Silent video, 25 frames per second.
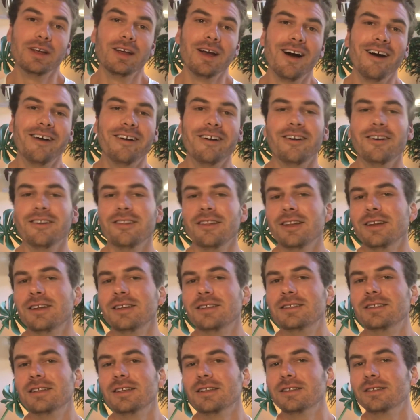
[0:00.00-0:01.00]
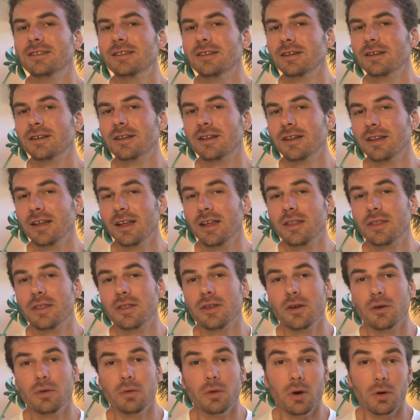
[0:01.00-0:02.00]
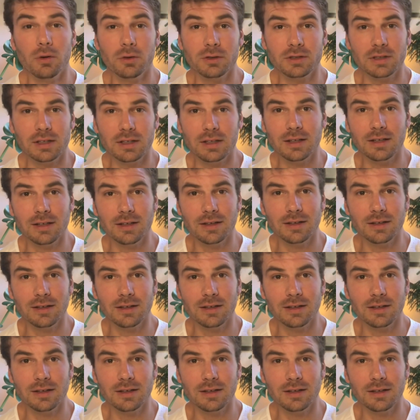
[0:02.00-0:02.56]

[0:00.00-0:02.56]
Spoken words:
on our list is the Calathea rosea.